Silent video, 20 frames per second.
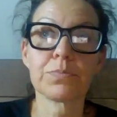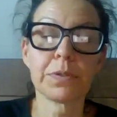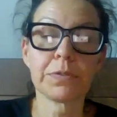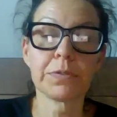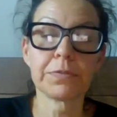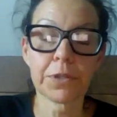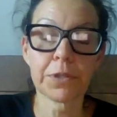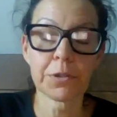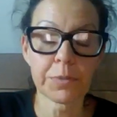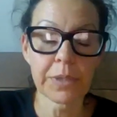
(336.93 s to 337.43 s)
And
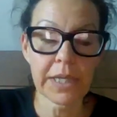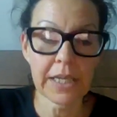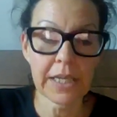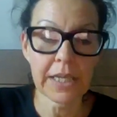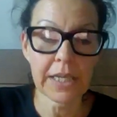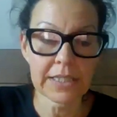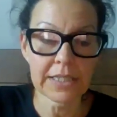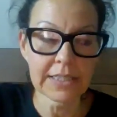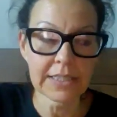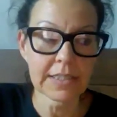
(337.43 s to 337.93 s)
it was
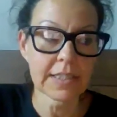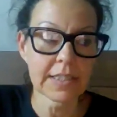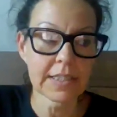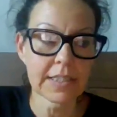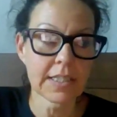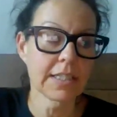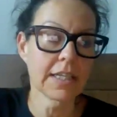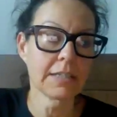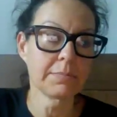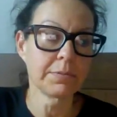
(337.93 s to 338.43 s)
before we
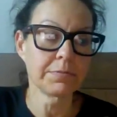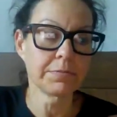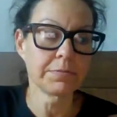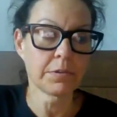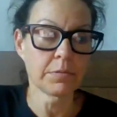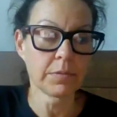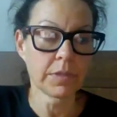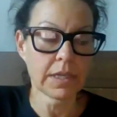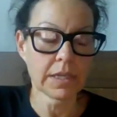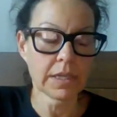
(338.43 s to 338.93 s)
had
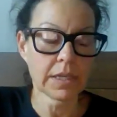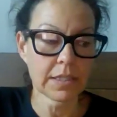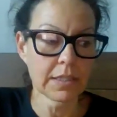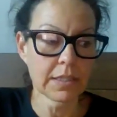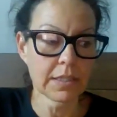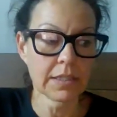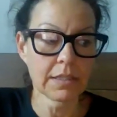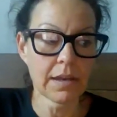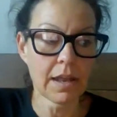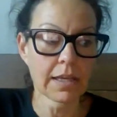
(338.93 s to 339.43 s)
internet,
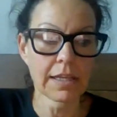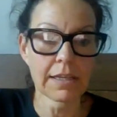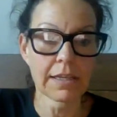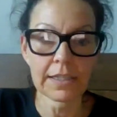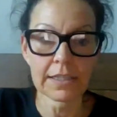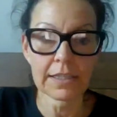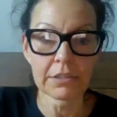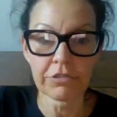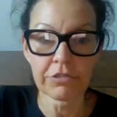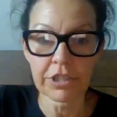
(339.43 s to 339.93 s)
before we had
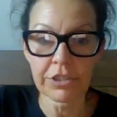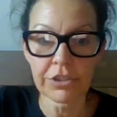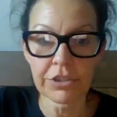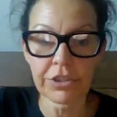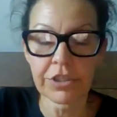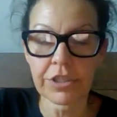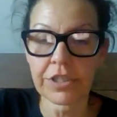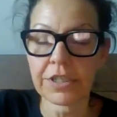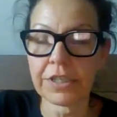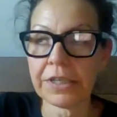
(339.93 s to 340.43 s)
any like
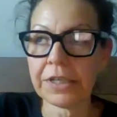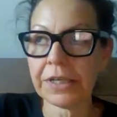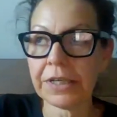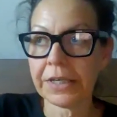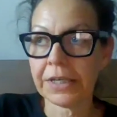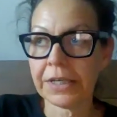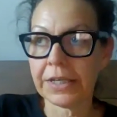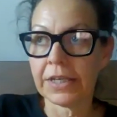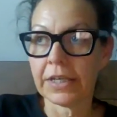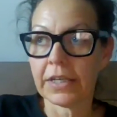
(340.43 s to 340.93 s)

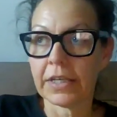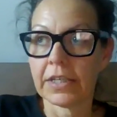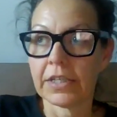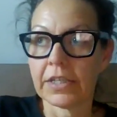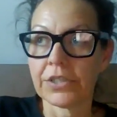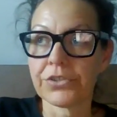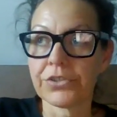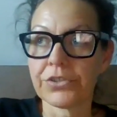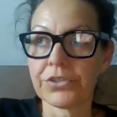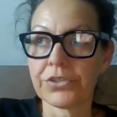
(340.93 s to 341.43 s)
literature.
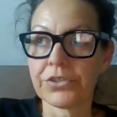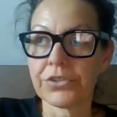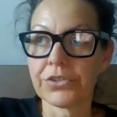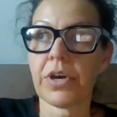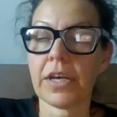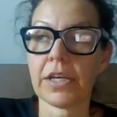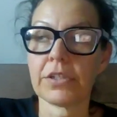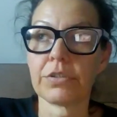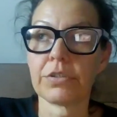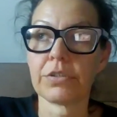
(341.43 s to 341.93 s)

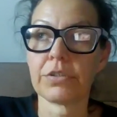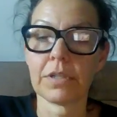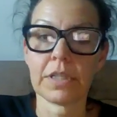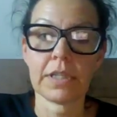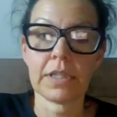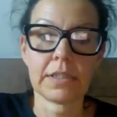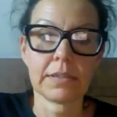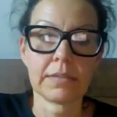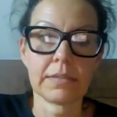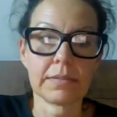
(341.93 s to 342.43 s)
So I
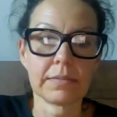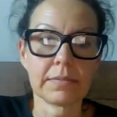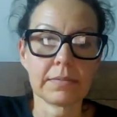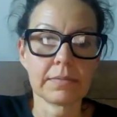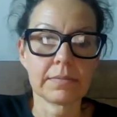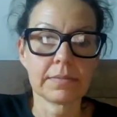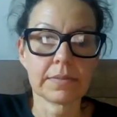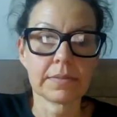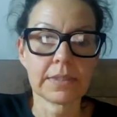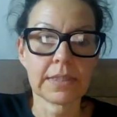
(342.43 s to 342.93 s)
had to
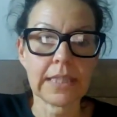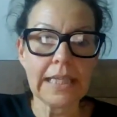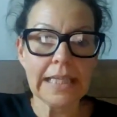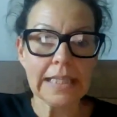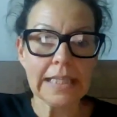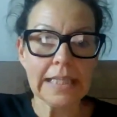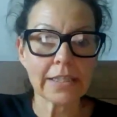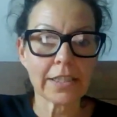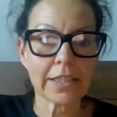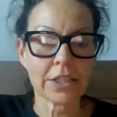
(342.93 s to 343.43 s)
learn
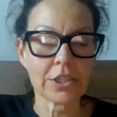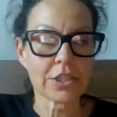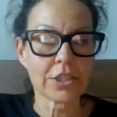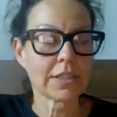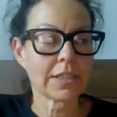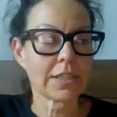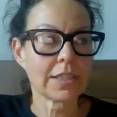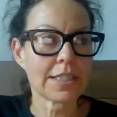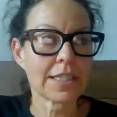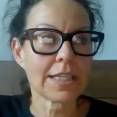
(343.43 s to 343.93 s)

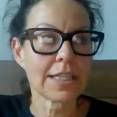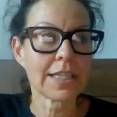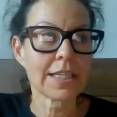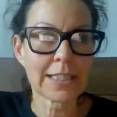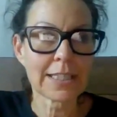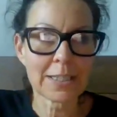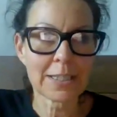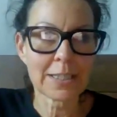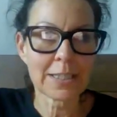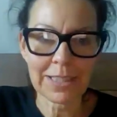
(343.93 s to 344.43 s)
English
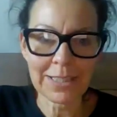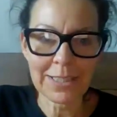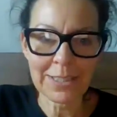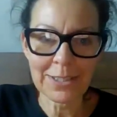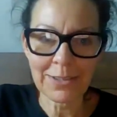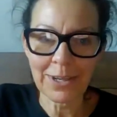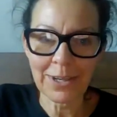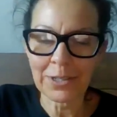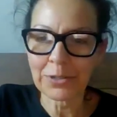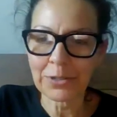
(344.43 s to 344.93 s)
at least a
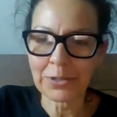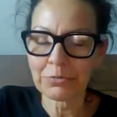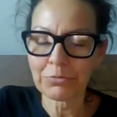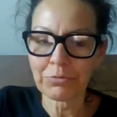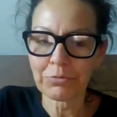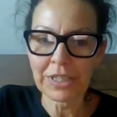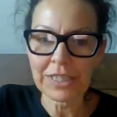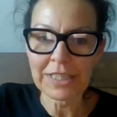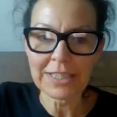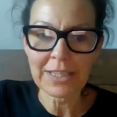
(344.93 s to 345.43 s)
little bit
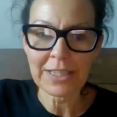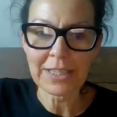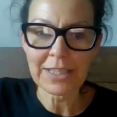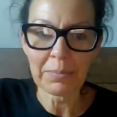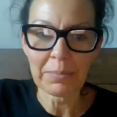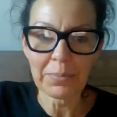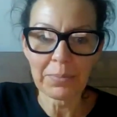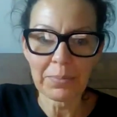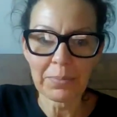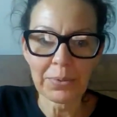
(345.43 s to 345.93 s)
so I could
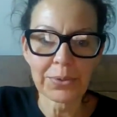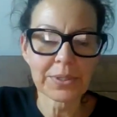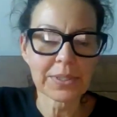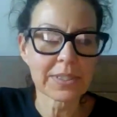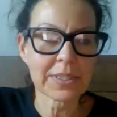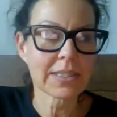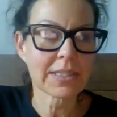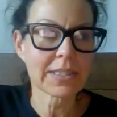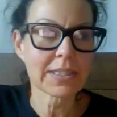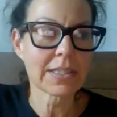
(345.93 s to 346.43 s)
read
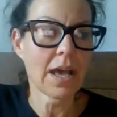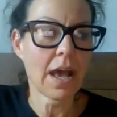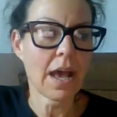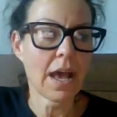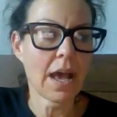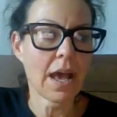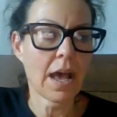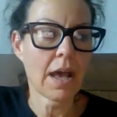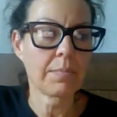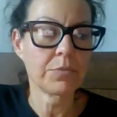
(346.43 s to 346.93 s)
some
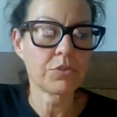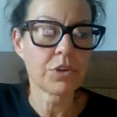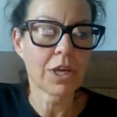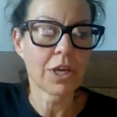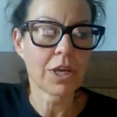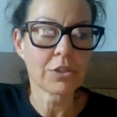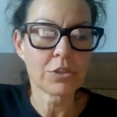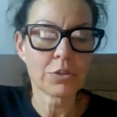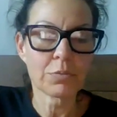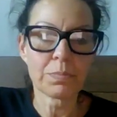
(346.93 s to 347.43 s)
books,
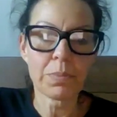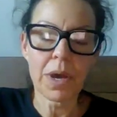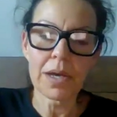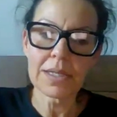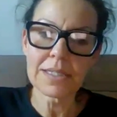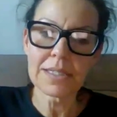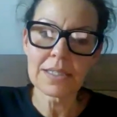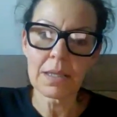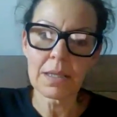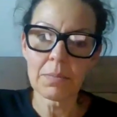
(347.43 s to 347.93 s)

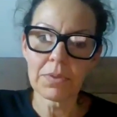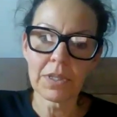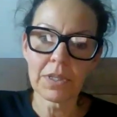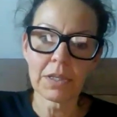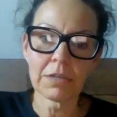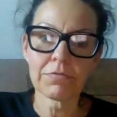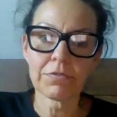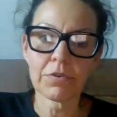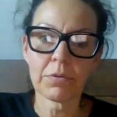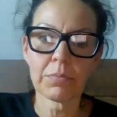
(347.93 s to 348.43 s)
try to
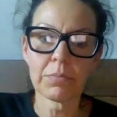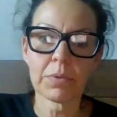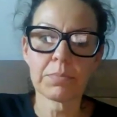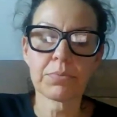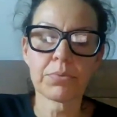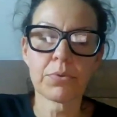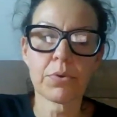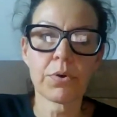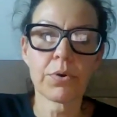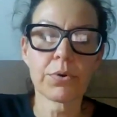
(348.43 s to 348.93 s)
buy
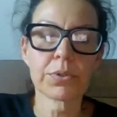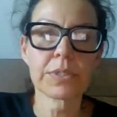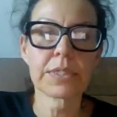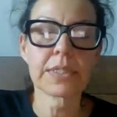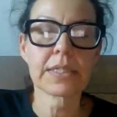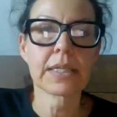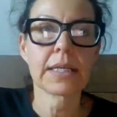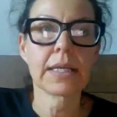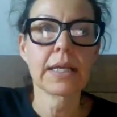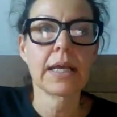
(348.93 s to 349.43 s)
something from
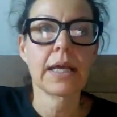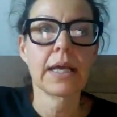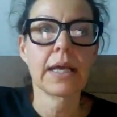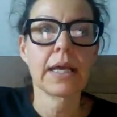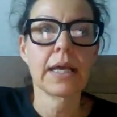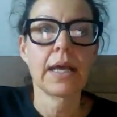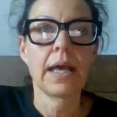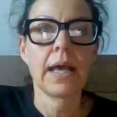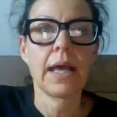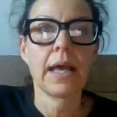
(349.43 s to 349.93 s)
abroad.